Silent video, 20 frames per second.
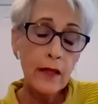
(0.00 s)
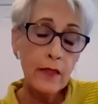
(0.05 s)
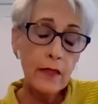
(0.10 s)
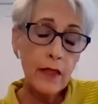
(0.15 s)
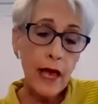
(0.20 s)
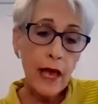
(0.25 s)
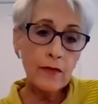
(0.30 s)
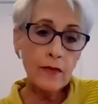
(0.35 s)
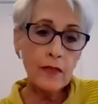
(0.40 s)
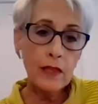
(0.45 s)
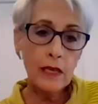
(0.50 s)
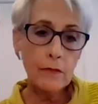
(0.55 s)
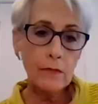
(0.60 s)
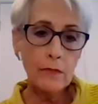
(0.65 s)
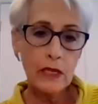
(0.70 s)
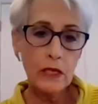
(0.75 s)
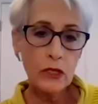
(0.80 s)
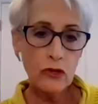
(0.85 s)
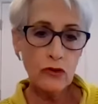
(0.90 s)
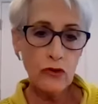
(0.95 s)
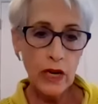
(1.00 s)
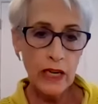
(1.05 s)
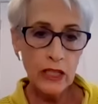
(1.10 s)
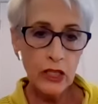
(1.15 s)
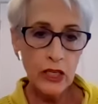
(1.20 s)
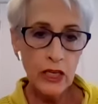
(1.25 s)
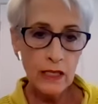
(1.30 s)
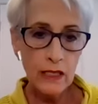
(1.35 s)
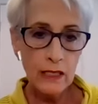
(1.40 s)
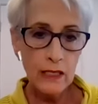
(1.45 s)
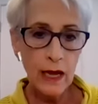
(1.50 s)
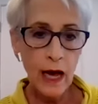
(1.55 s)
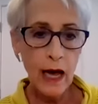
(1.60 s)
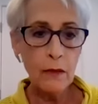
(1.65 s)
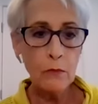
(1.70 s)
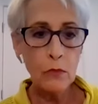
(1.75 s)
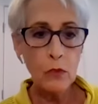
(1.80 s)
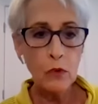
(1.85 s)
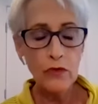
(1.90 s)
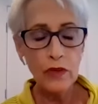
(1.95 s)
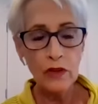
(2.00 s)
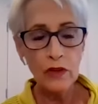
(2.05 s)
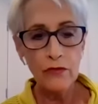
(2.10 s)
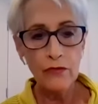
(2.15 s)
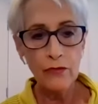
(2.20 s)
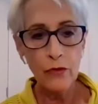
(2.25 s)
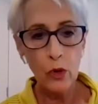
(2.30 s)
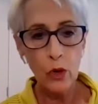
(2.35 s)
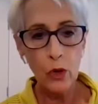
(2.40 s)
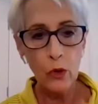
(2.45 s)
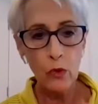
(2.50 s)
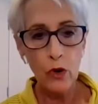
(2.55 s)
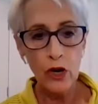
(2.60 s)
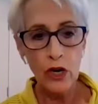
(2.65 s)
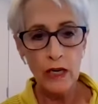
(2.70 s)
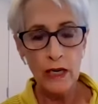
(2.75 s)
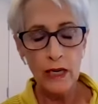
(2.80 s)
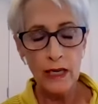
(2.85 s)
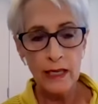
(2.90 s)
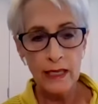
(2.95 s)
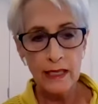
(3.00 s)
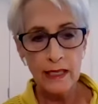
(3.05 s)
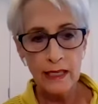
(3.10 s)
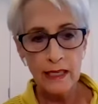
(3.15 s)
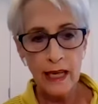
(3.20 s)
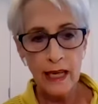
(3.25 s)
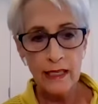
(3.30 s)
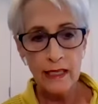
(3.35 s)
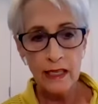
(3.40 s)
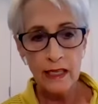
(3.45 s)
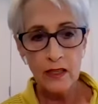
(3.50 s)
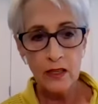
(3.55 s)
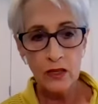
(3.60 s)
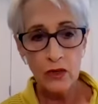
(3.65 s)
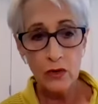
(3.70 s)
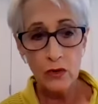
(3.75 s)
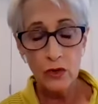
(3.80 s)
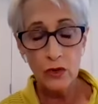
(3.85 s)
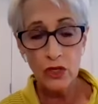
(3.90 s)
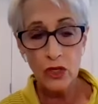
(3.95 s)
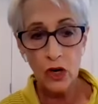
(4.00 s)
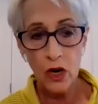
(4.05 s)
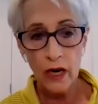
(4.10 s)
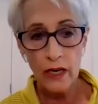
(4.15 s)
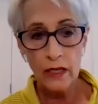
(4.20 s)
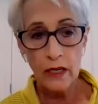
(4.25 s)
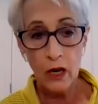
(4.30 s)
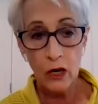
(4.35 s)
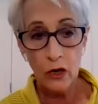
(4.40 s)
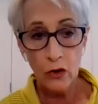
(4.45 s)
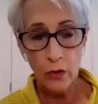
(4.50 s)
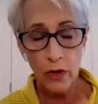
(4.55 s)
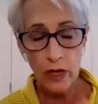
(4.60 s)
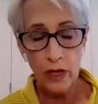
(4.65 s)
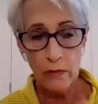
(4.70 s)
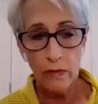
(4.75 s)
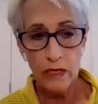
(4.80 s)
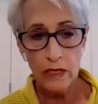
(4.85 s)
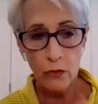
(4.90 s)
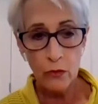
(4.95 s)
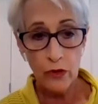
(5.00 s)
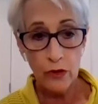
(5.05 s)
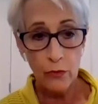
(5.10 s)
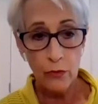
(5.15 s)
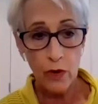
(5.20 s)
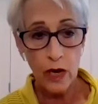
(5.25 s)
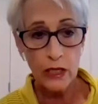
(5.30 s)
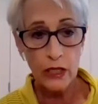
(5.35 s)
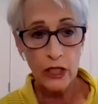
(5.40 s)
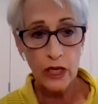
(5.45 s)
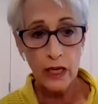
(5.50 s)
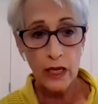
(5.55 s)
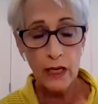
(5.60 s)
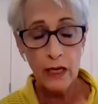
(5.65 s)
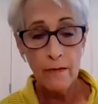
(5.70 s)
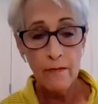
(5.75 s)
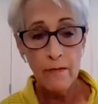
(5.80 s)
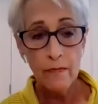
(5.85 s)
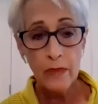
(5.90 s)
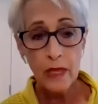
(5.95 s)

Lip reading: that the administration is not moving forward in extending the New START agreement with Russia,